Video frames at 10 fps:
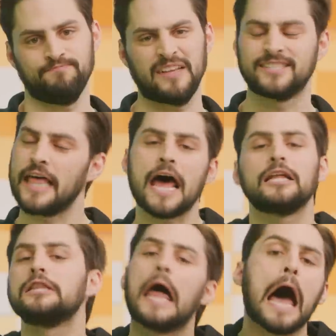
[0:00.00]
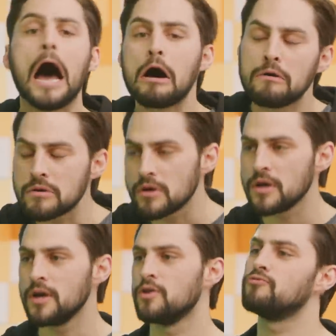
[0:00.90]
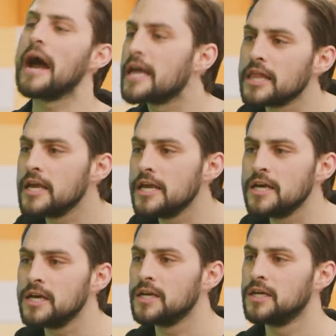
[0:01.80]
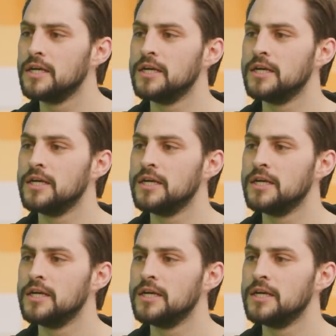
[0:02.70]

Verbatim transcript: Is that allowed, what? Riley? What, the,